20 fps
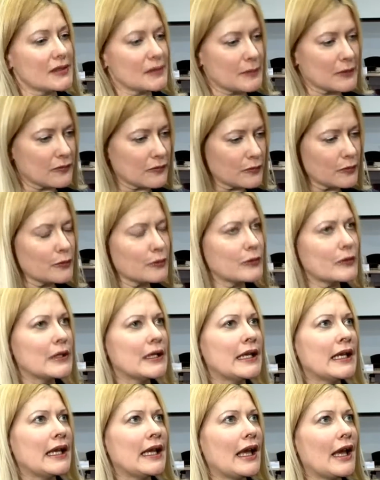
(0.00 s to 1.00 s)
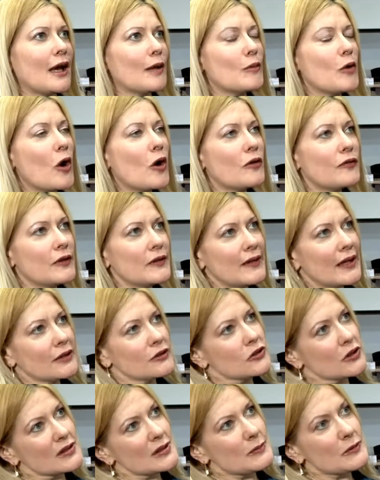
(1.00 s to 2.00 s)
just before. Often
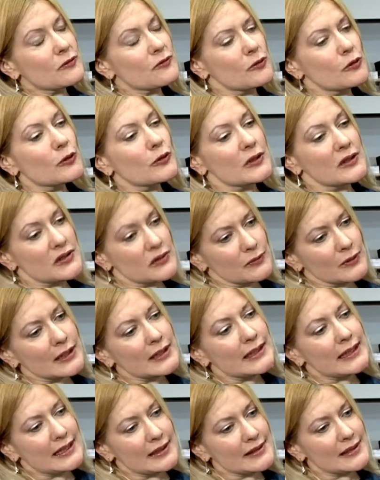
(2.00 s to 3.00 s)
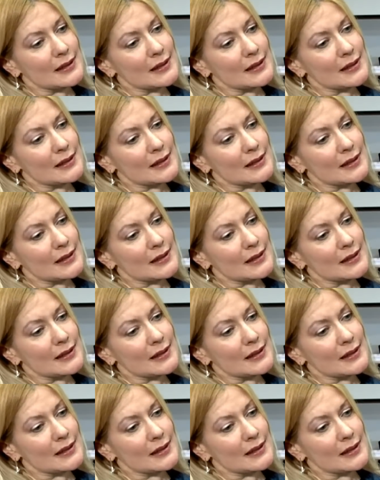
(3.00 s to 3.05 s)
that just before is really,